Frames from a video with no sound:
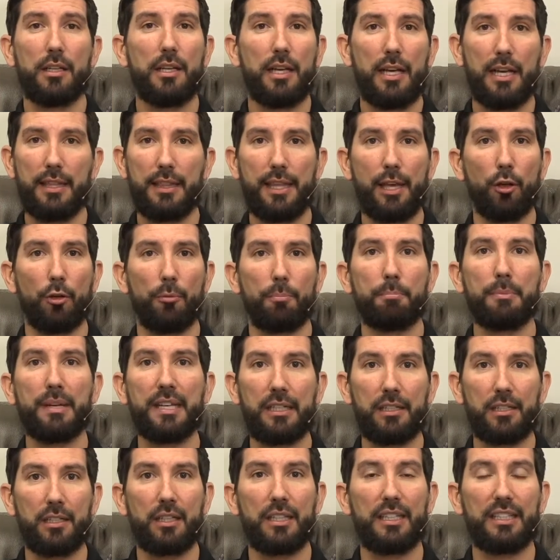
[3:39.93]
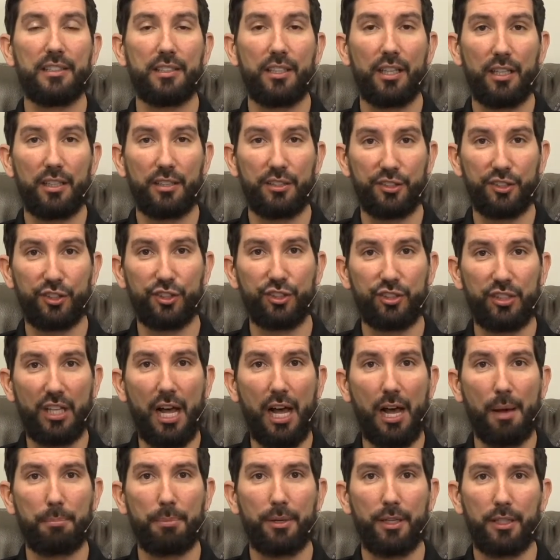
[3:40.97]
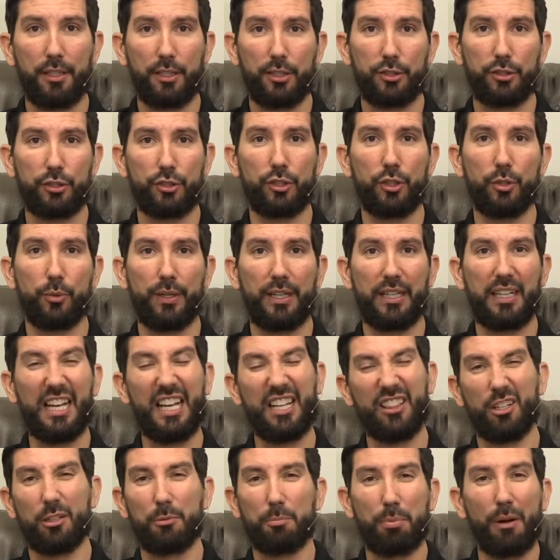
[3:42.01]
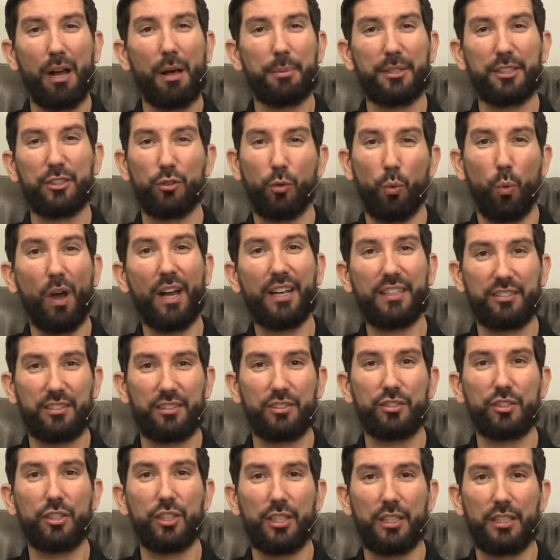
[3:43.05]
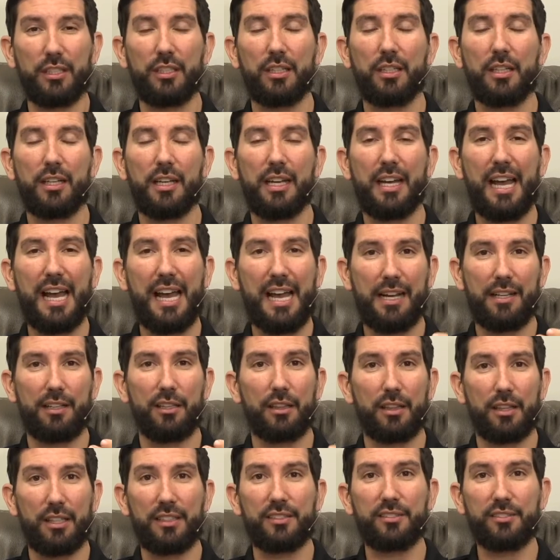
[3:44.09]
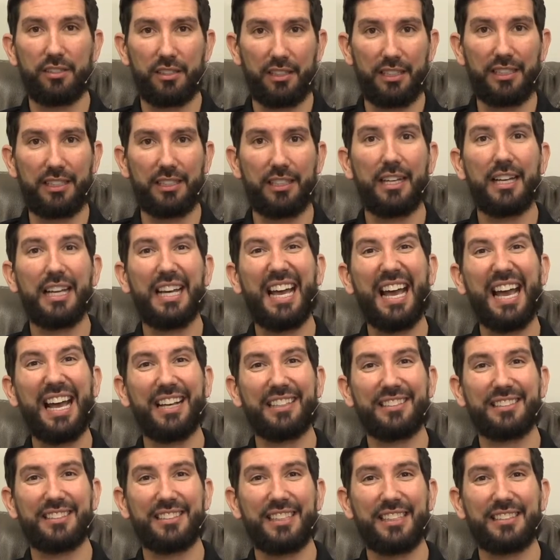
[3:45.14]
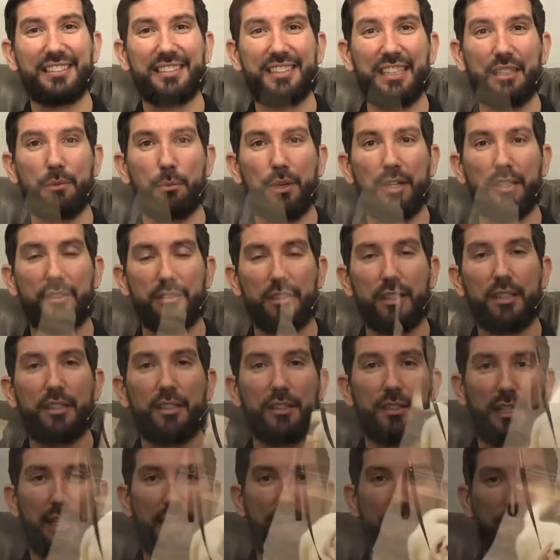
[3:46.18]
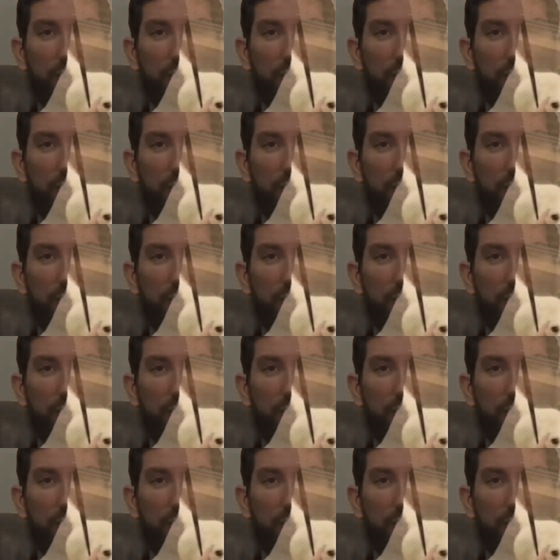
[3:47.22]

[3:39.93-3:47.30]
and they'll immediately stop chewing. And they're probably twice as good at listening at 16 weeks than at